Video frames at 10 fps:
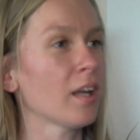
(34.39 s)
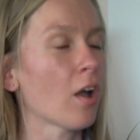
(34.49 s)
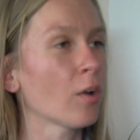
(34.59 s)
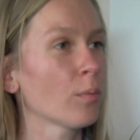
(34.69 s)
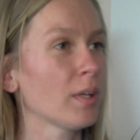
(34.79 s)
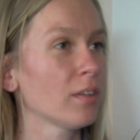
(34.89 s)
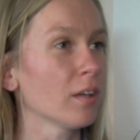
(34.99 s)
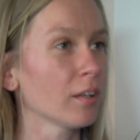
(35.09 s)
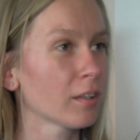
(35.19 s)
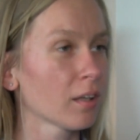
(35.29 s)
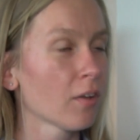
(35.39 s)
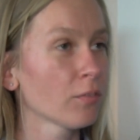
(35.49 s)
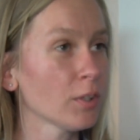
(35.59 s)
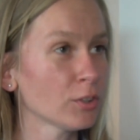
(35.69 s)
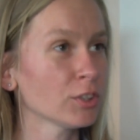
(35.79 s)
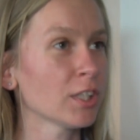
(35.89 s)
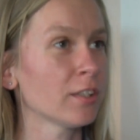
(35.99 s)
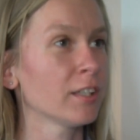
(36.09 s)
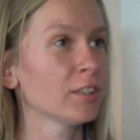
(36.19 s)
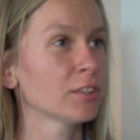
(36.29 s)
are we the future
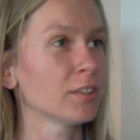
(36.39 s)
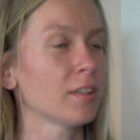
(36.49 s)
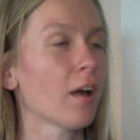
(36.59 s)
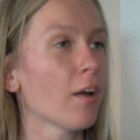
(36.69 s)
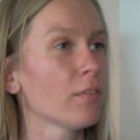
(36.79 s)
generation of